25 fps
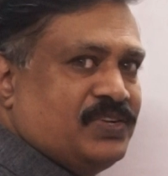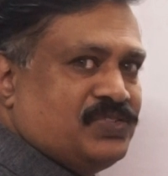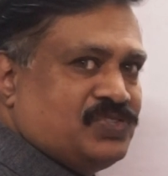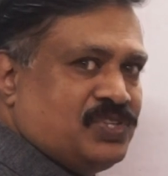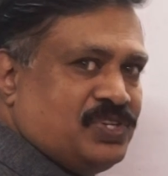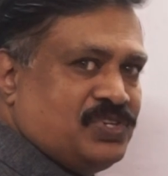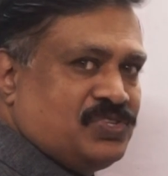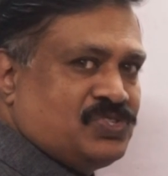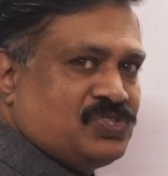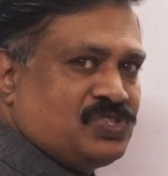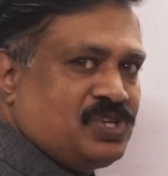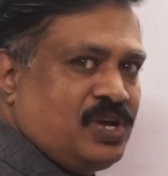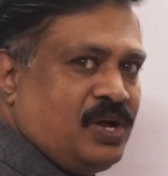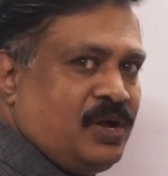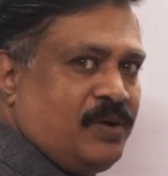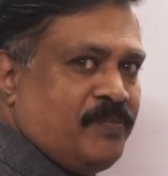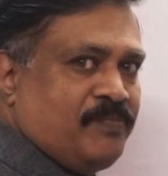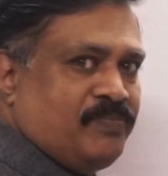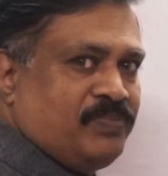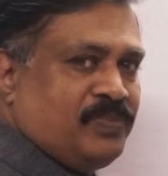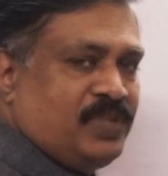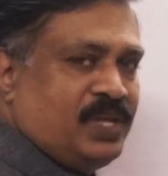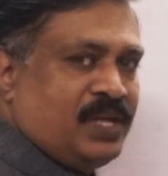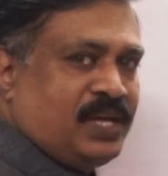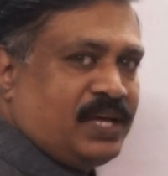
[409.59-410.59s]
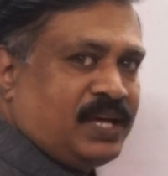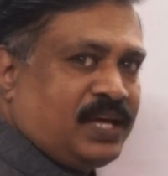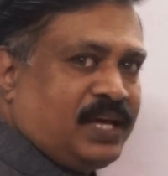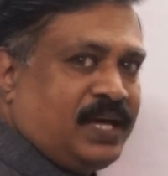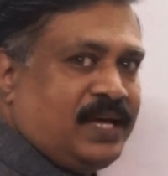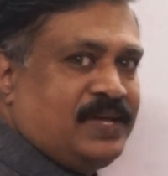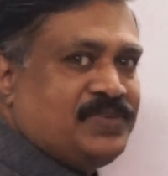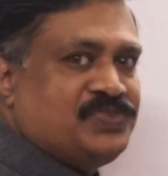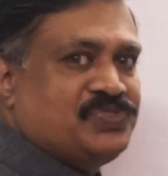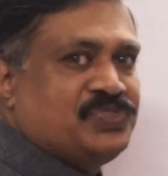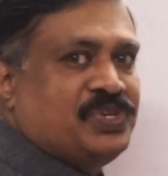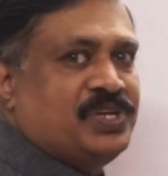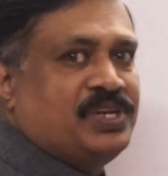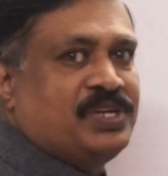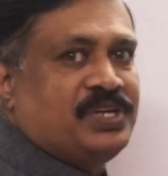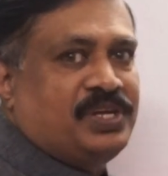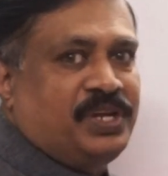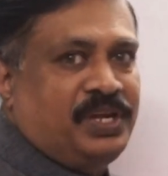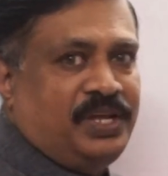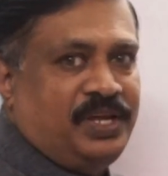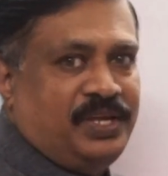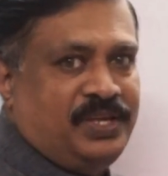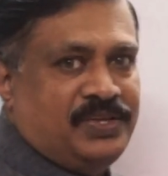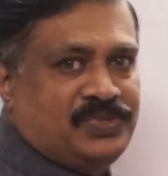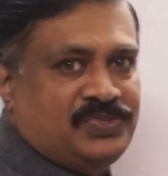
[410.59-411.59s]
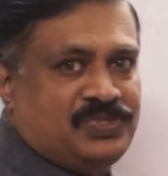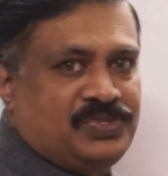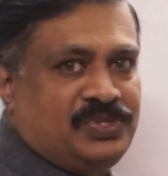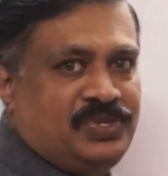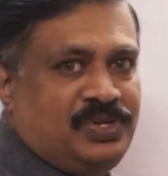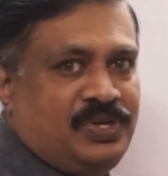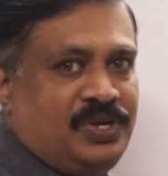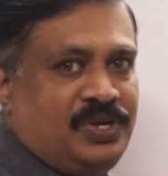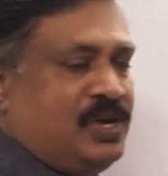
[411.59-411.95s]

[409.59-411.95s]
system has increased.